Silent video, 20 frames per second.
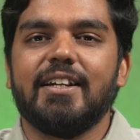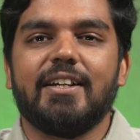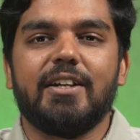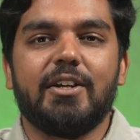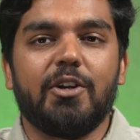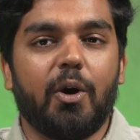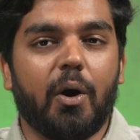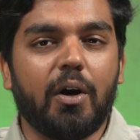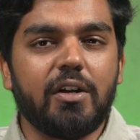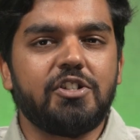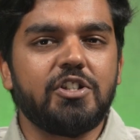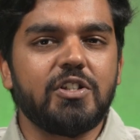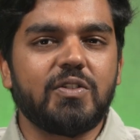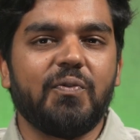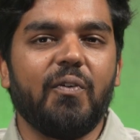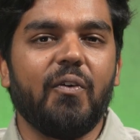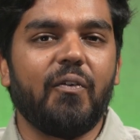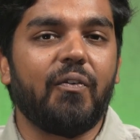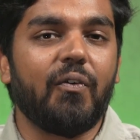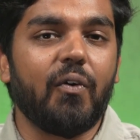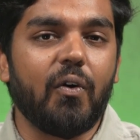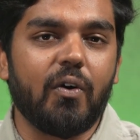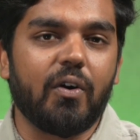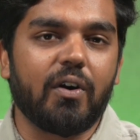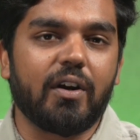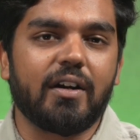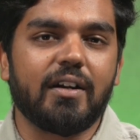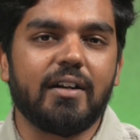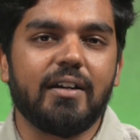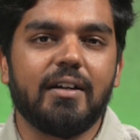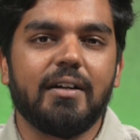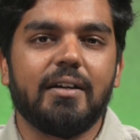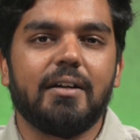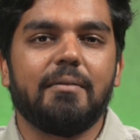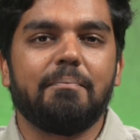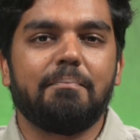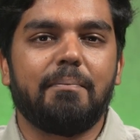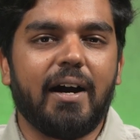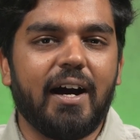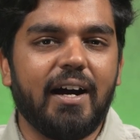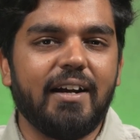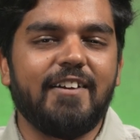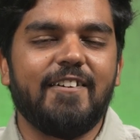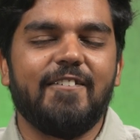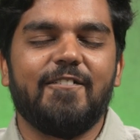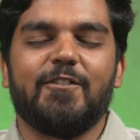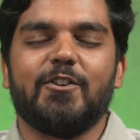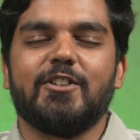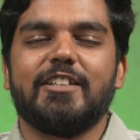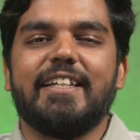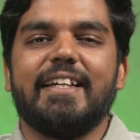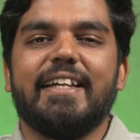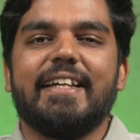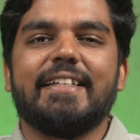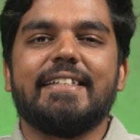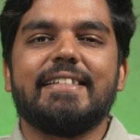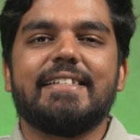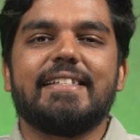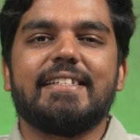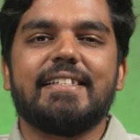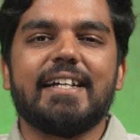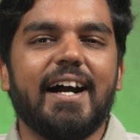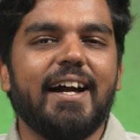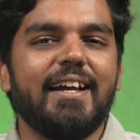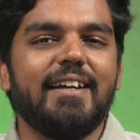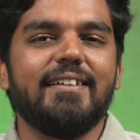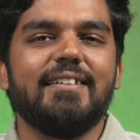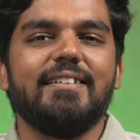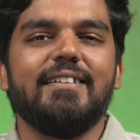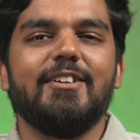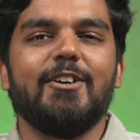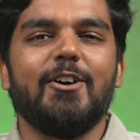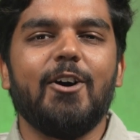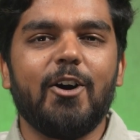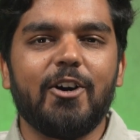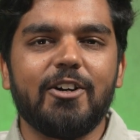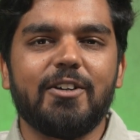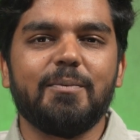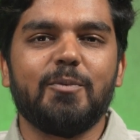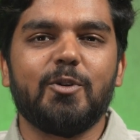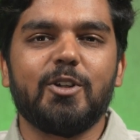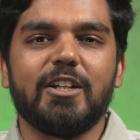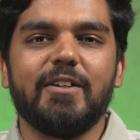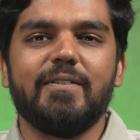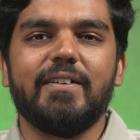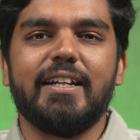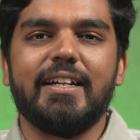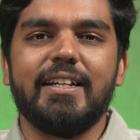not just for Ford, but for the entire automotive